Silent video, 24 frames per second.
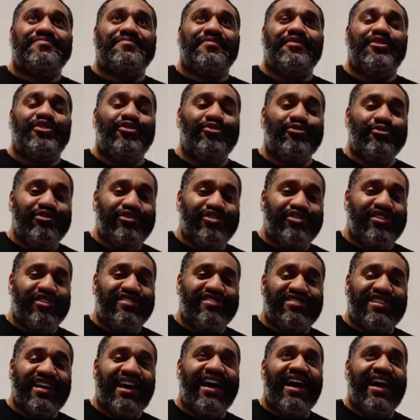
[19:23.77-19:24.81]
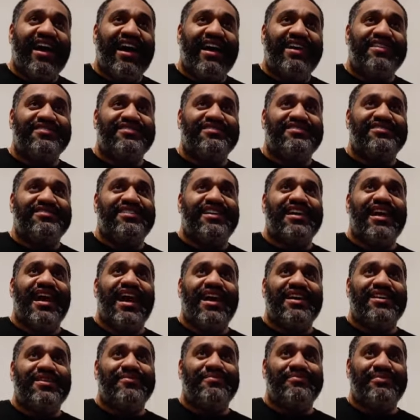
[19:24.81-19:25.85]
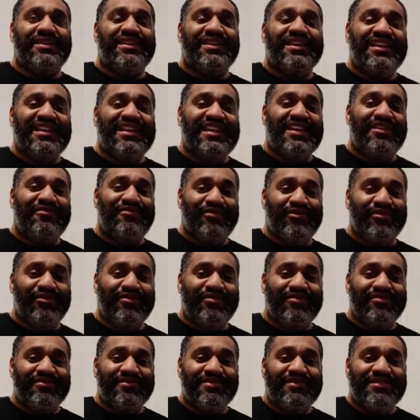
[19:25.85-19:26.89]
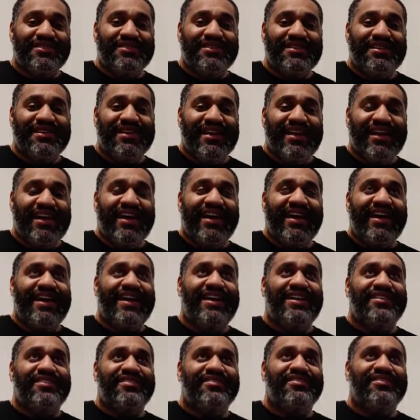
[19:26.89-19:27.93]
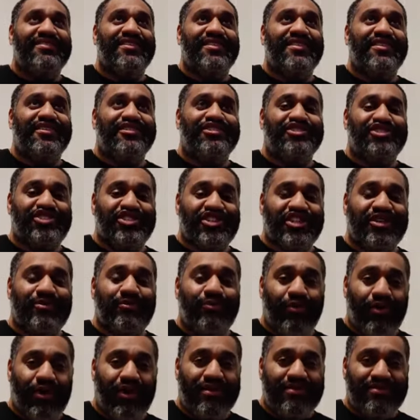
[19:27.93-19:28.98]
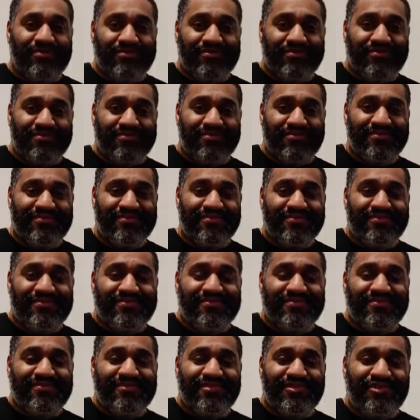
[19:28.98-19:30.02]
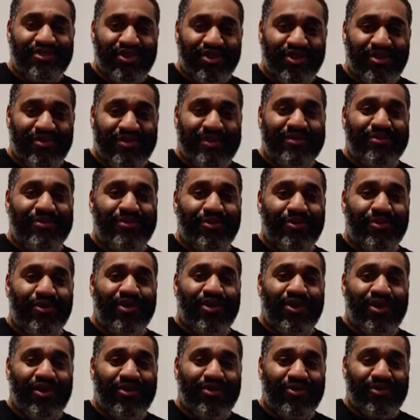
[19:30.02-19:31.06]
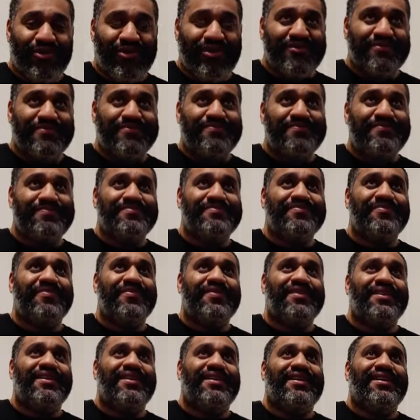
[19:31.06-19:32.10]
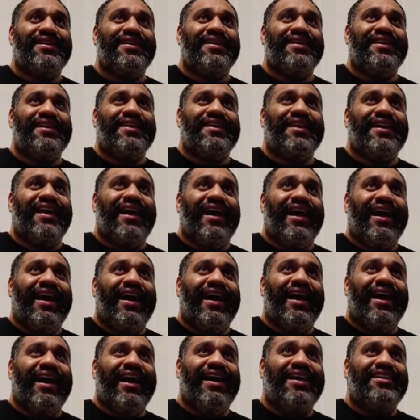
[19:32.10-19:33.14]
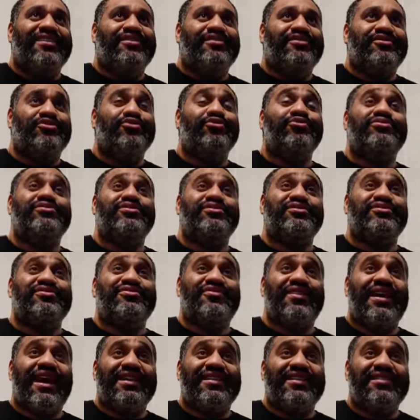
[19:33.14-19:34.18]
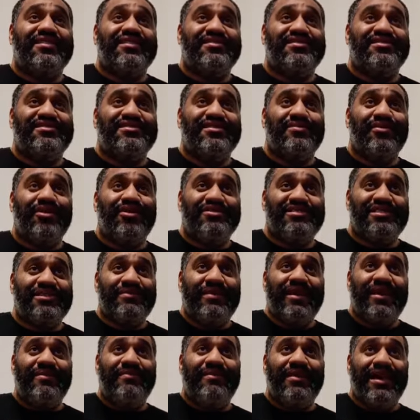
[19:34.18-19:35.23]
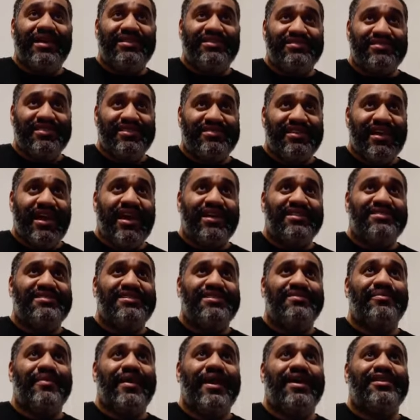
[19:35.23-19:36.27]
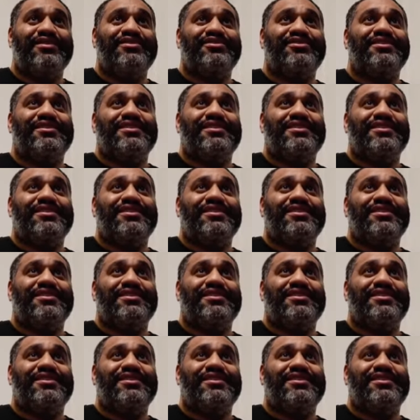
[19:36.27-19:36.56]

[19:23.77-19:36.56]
You just had Sanada beat Evil in the G1 tournament, one-on-one. And due to the fact that this is a multi-man match, it's a tag team match,